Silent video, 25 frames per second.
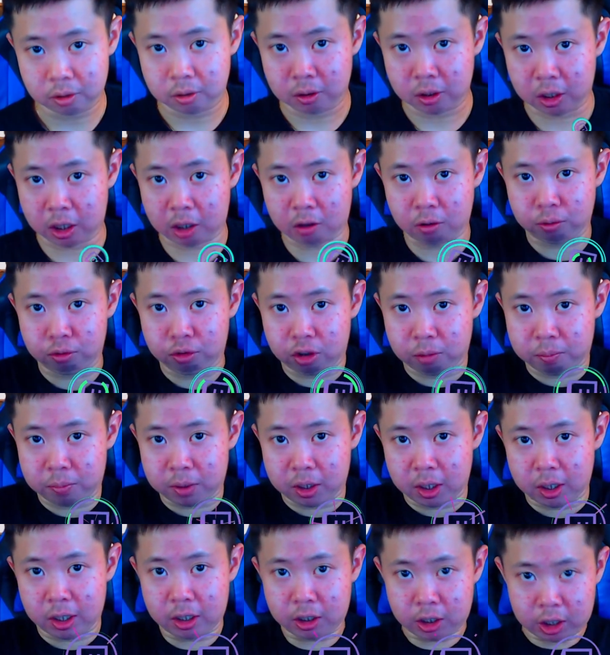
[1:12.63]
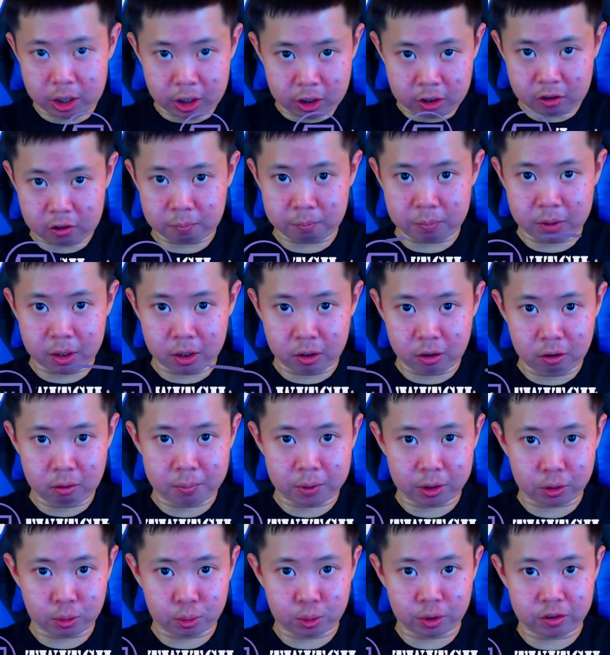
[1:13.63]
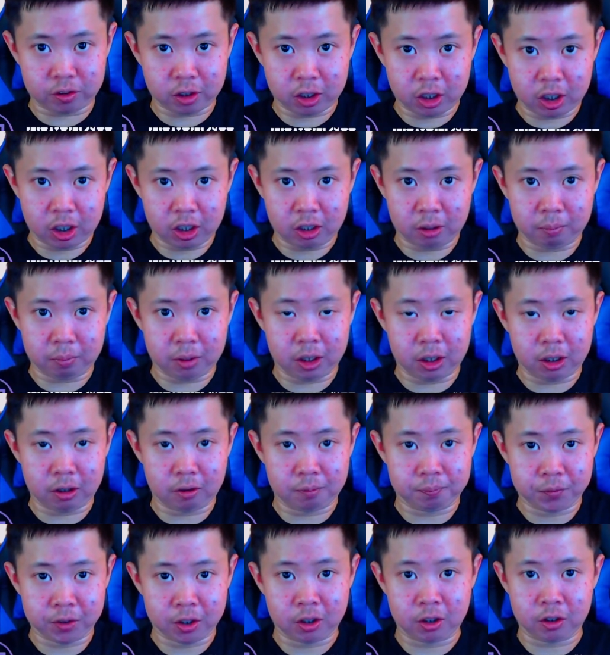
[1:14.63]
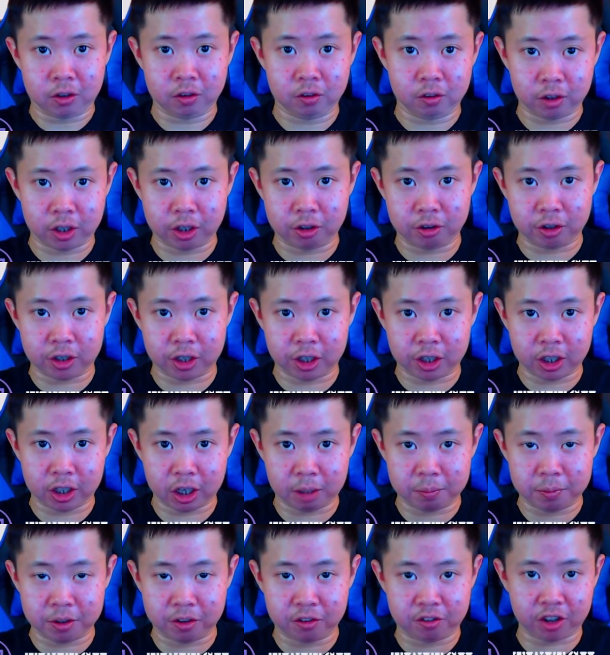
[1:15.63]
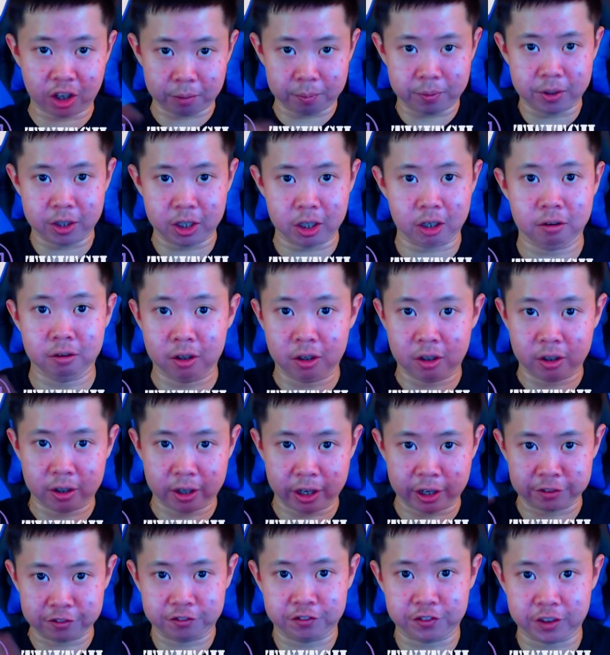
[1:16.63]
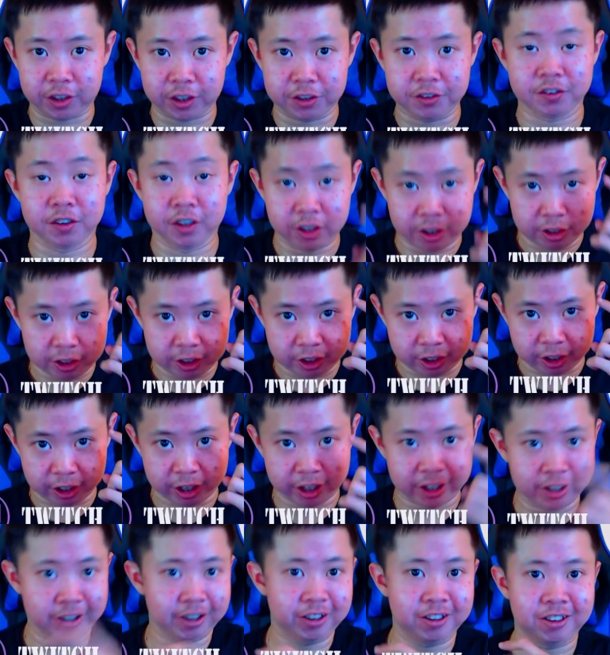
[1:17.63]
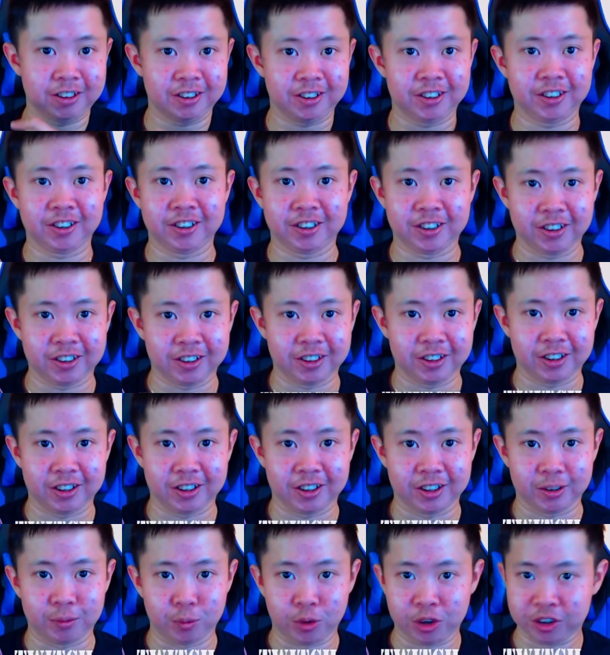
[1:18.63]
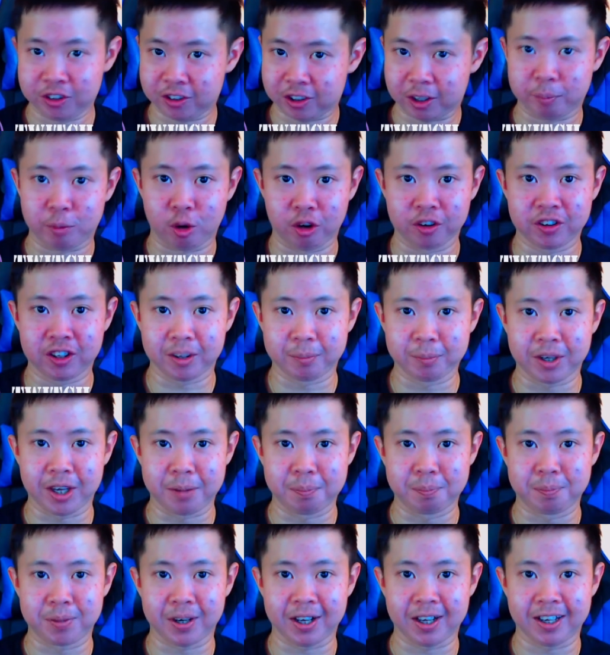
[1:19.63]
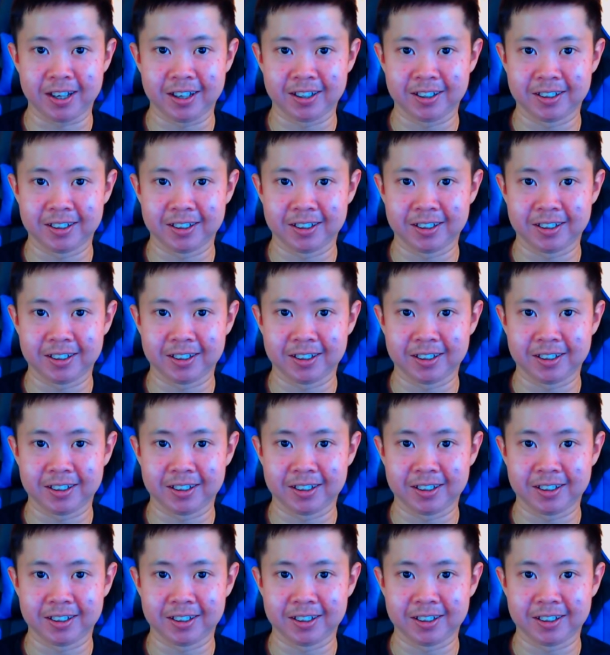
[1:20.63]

I'll drop my links below, my Twitch link below, so that you can come and check me out, have fun, and watch some awesome gameplay.